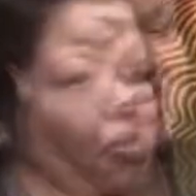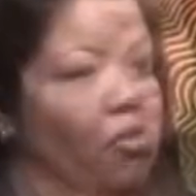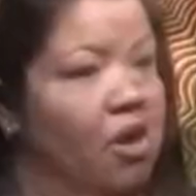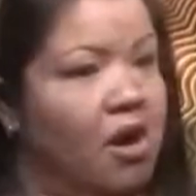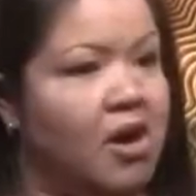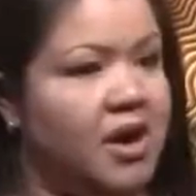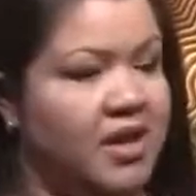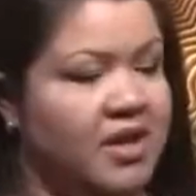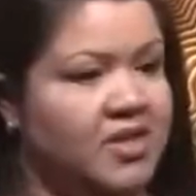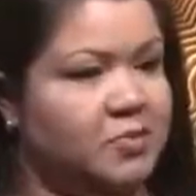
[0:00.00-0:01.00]
You know,
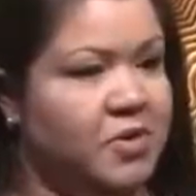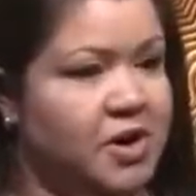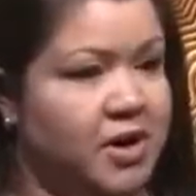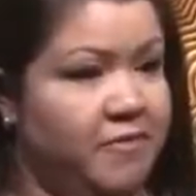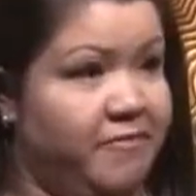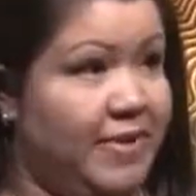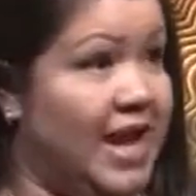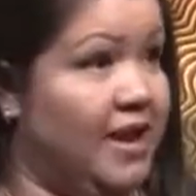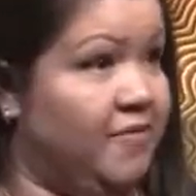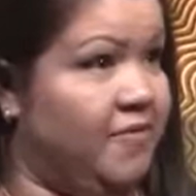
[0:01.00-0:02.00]
art is part
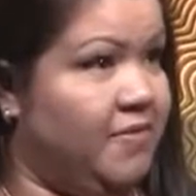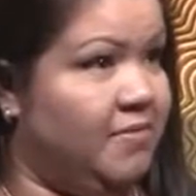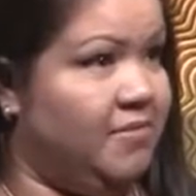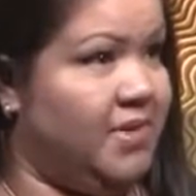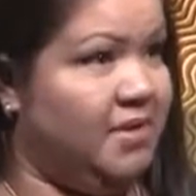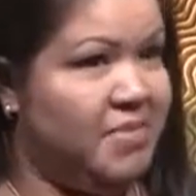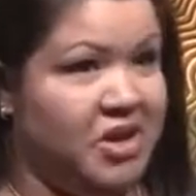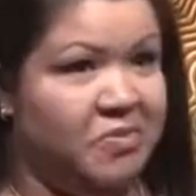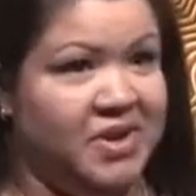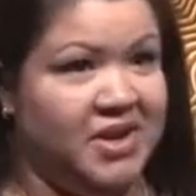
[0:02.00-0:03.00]
of life, in
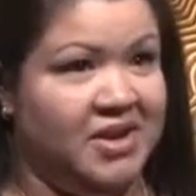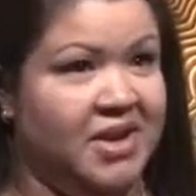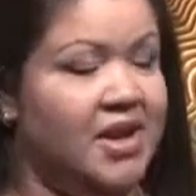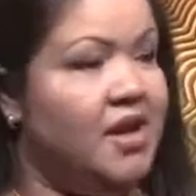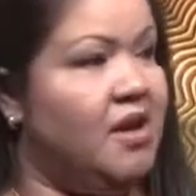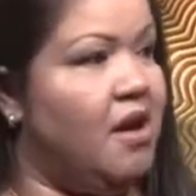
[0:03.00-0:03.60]
my opinion.